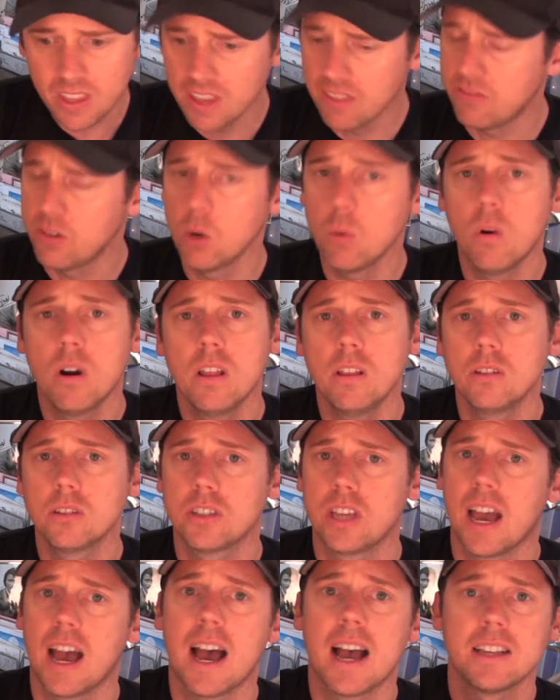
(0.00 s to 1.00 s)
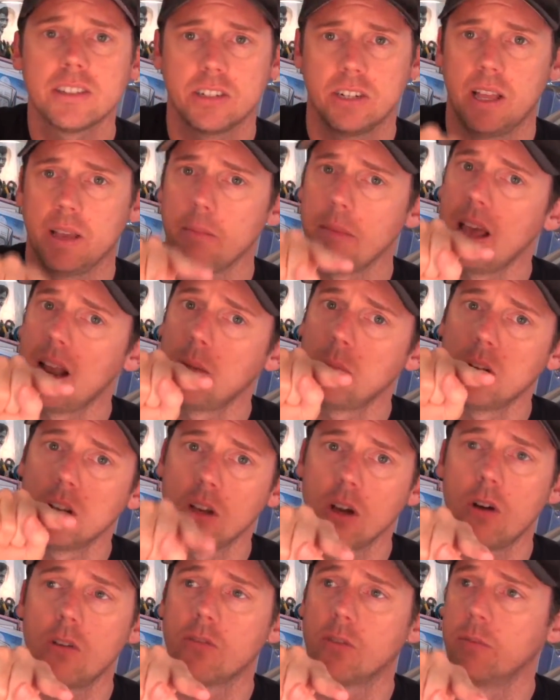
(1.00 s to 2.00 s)
if you're one of those guys and you're like, man, I'm going
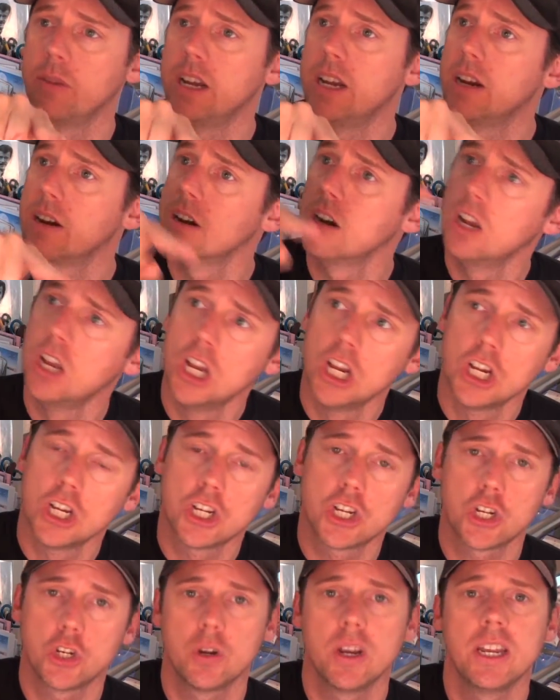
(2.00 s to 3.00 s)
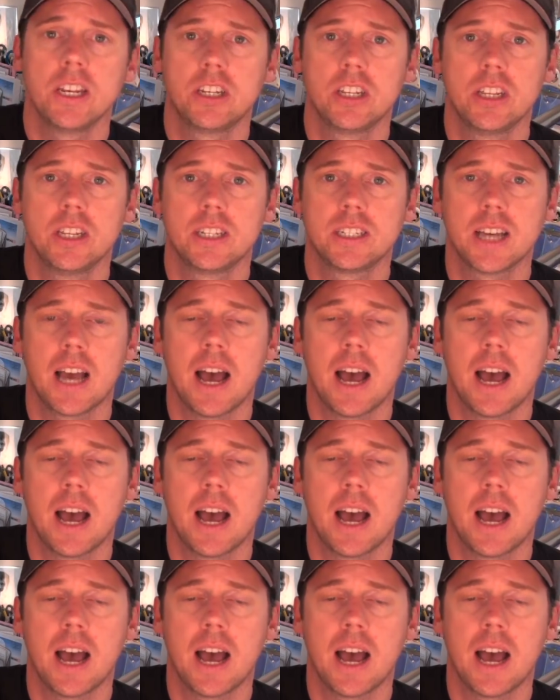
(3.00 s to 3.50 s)
to go from here straight to the